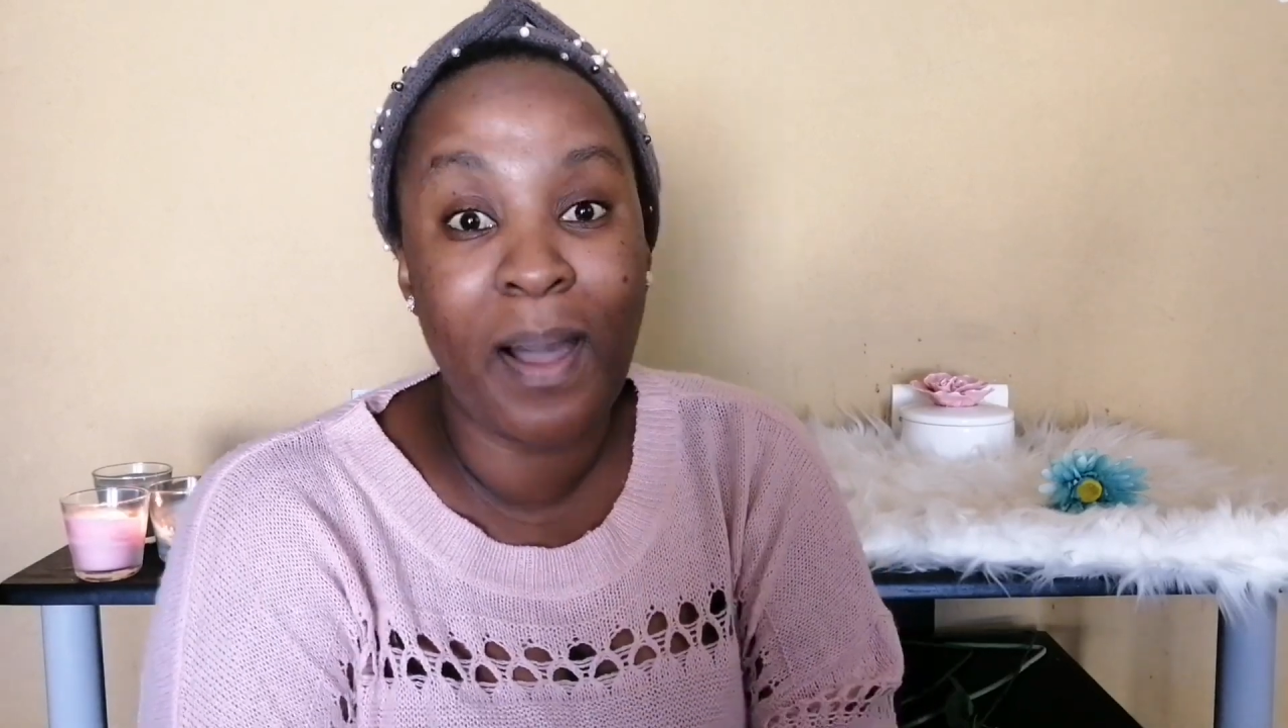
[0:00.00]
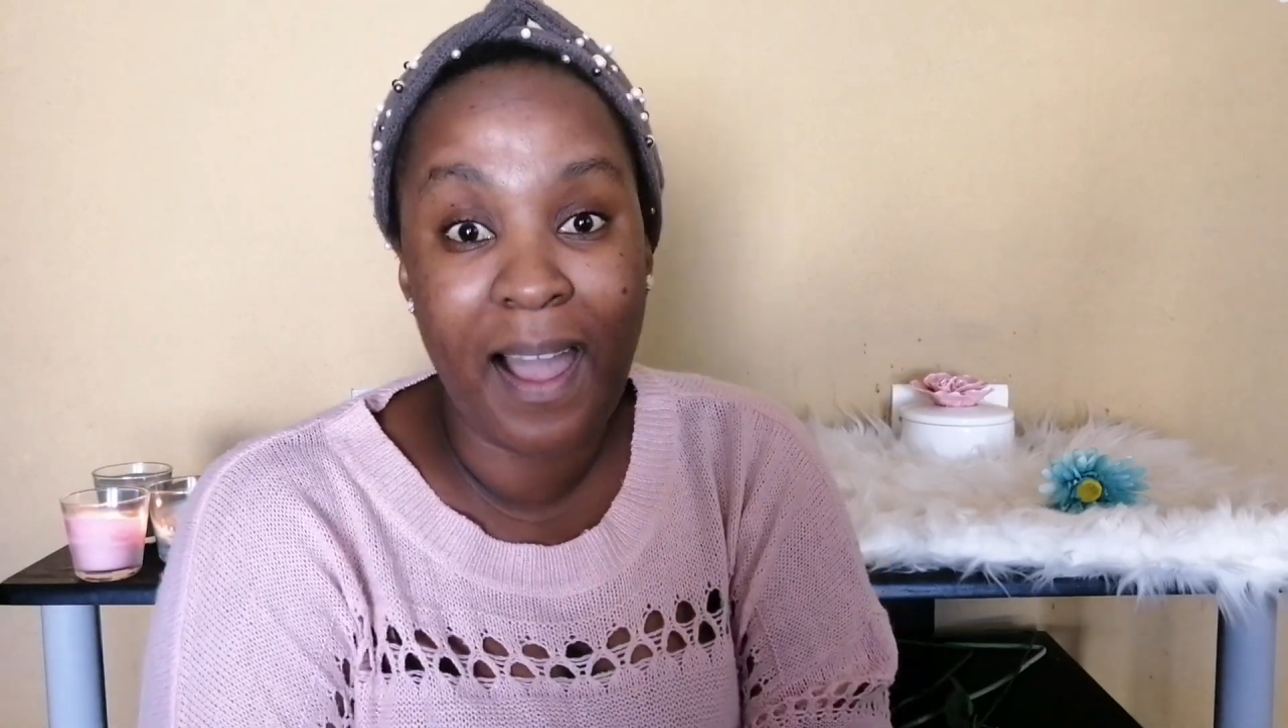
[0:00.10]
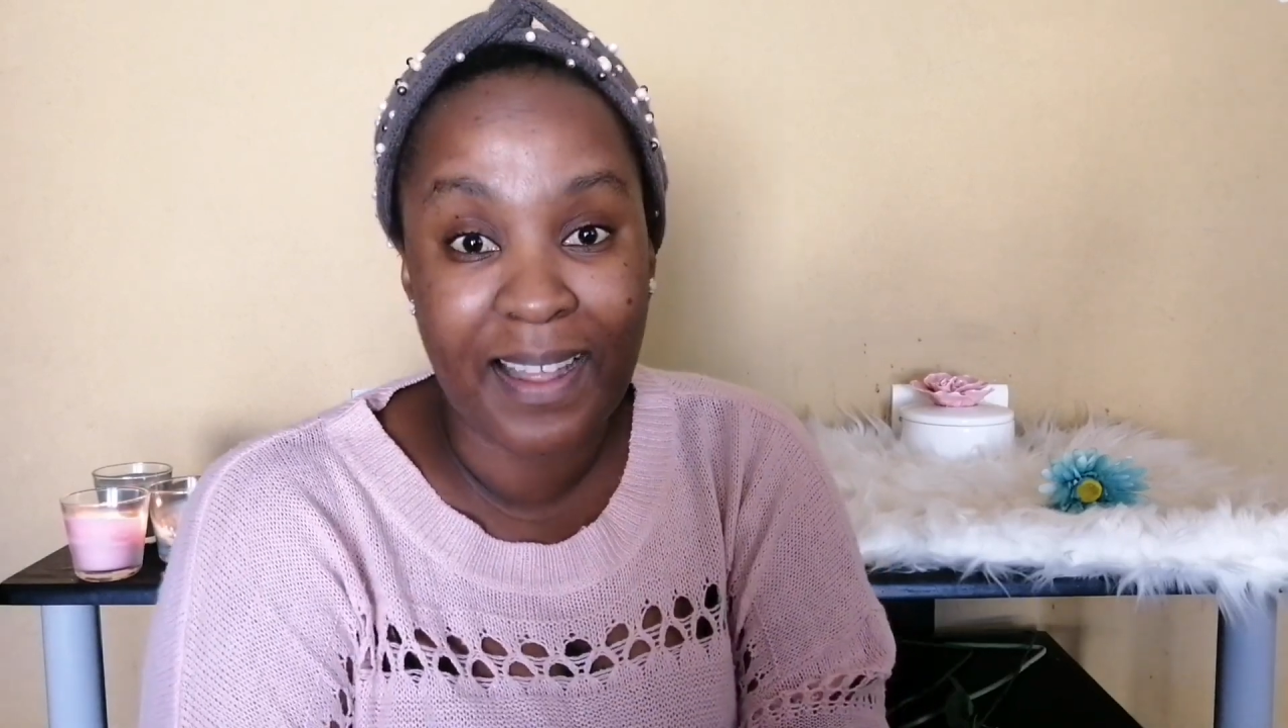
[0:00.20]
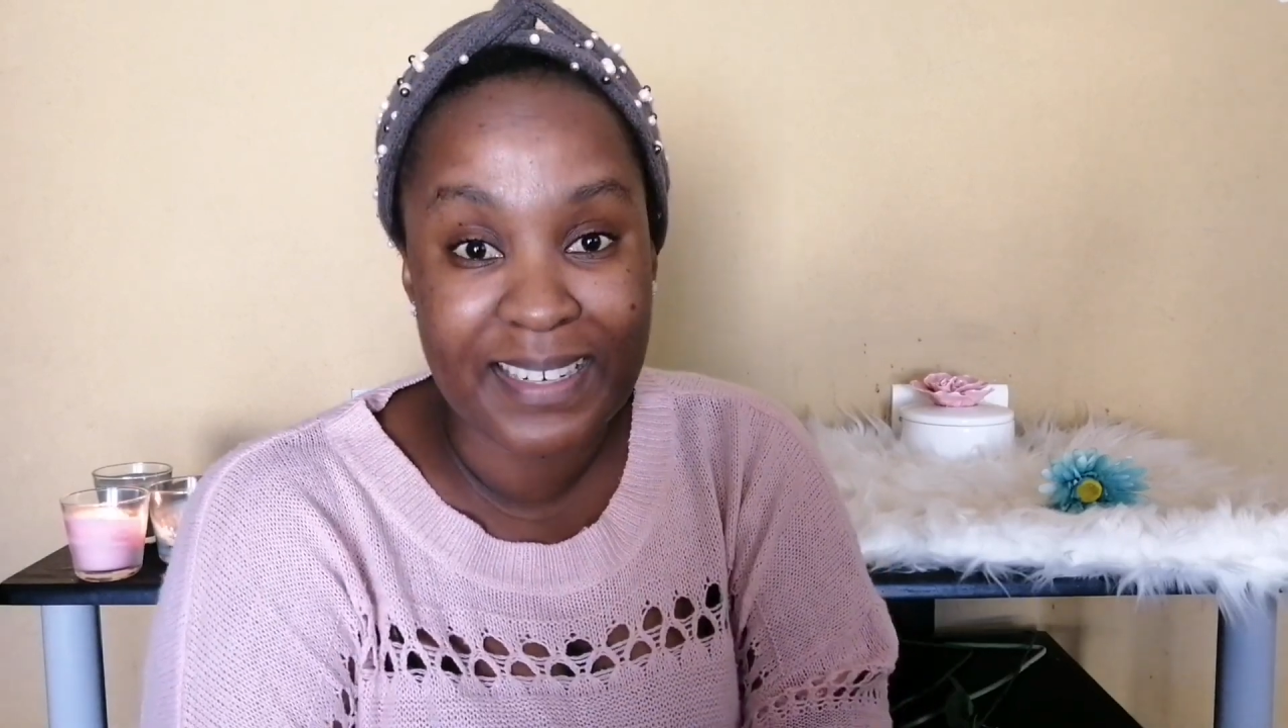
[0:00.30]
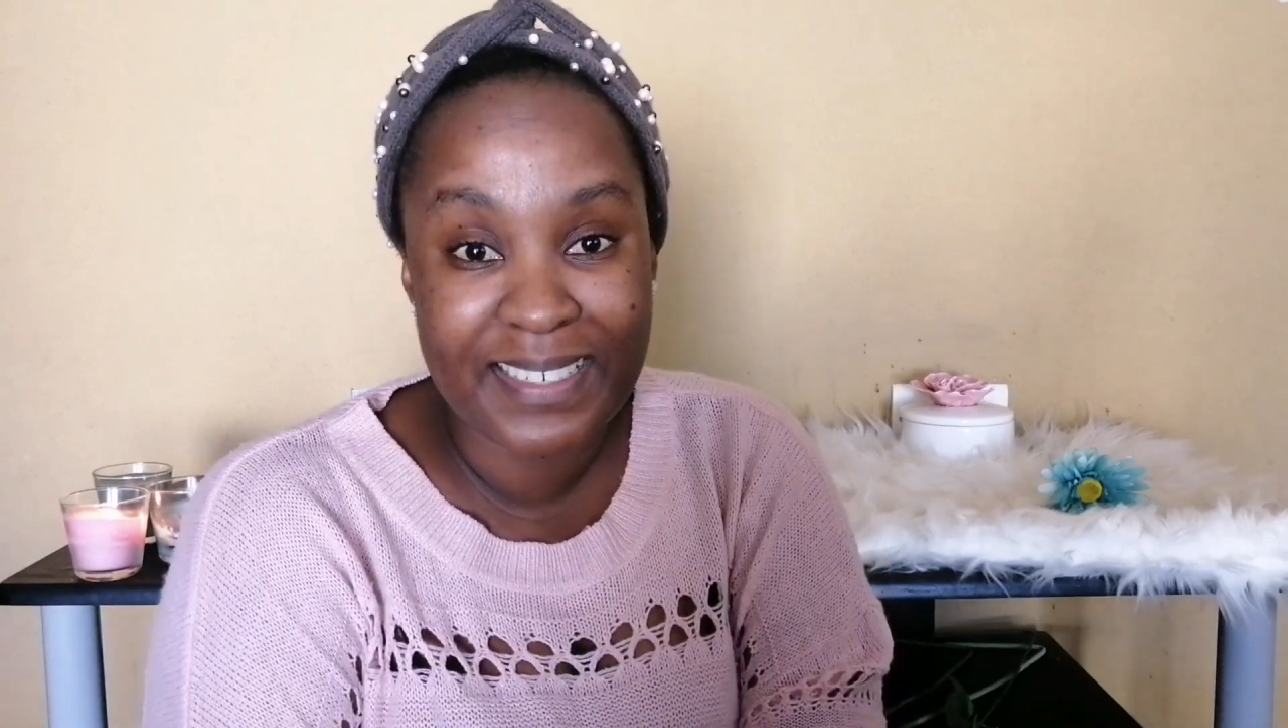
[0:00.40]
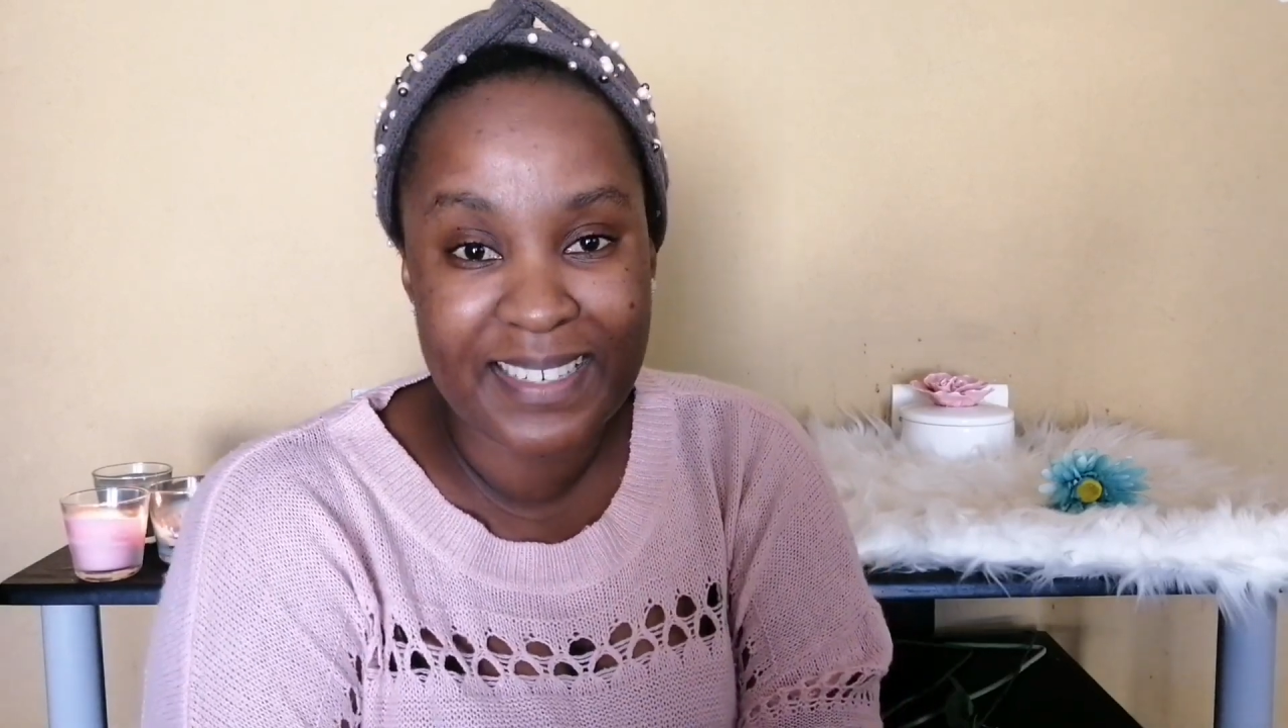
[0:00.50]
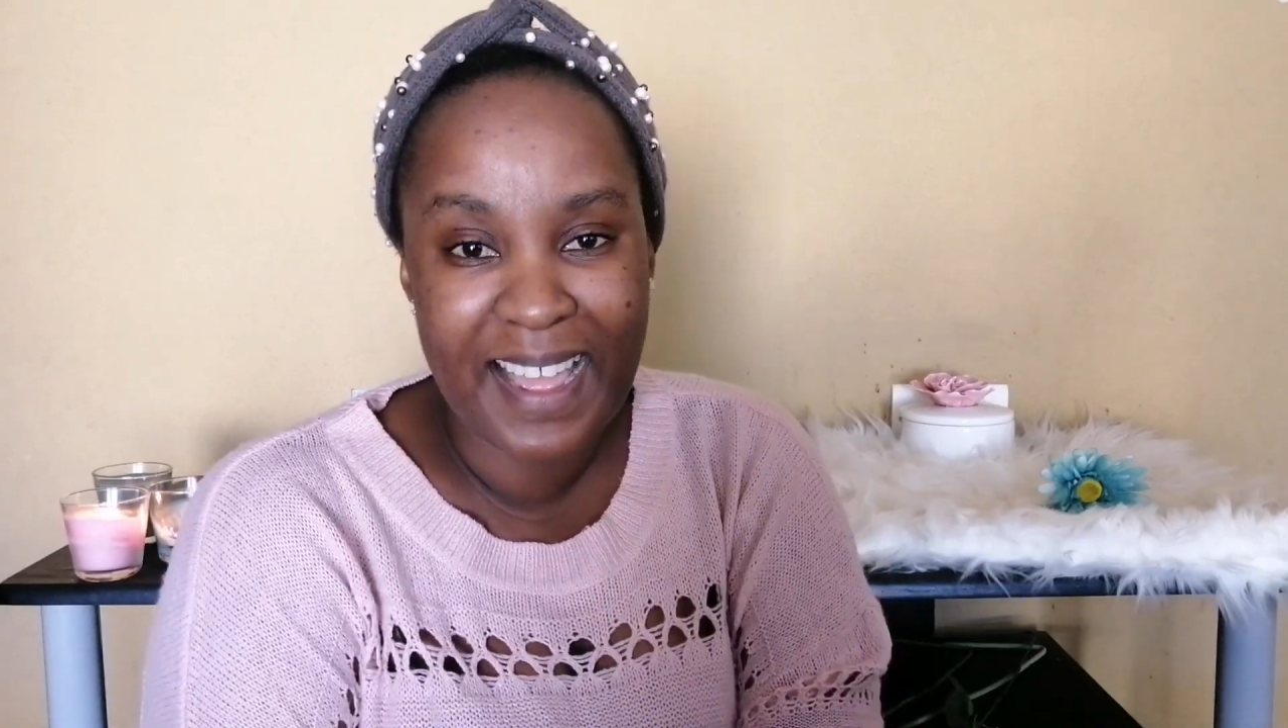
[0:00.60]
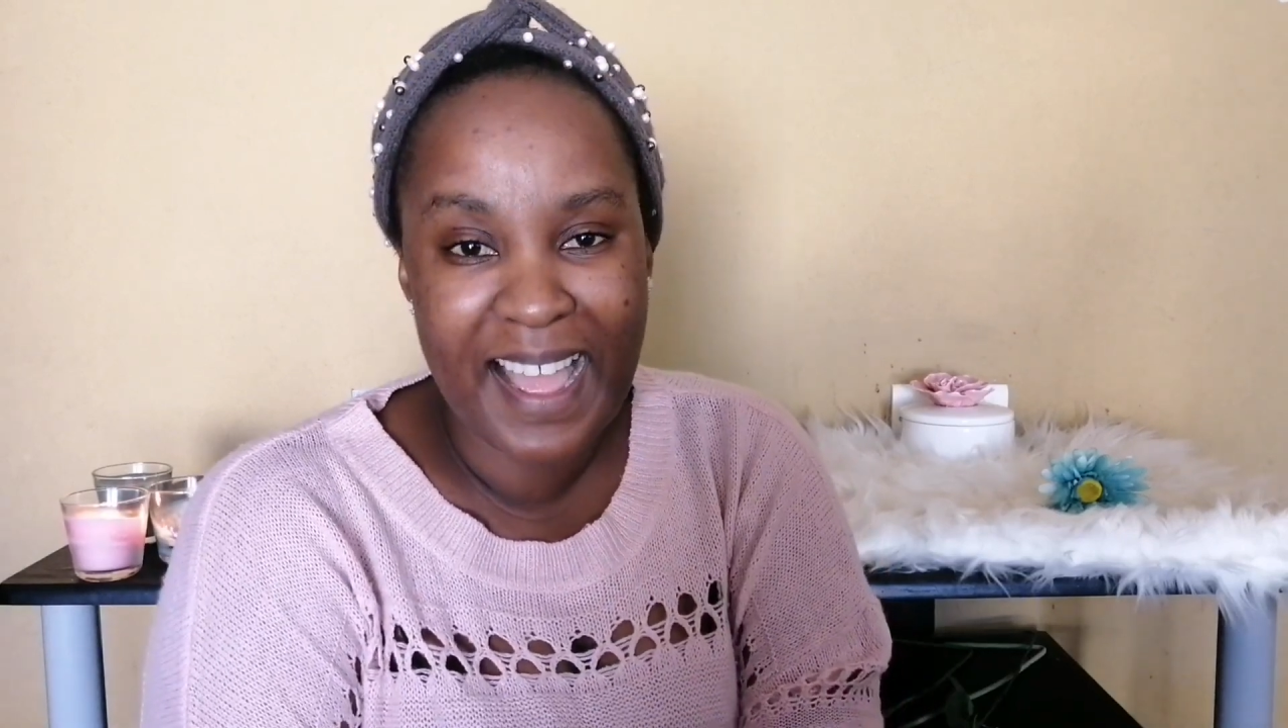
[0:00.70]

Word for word: but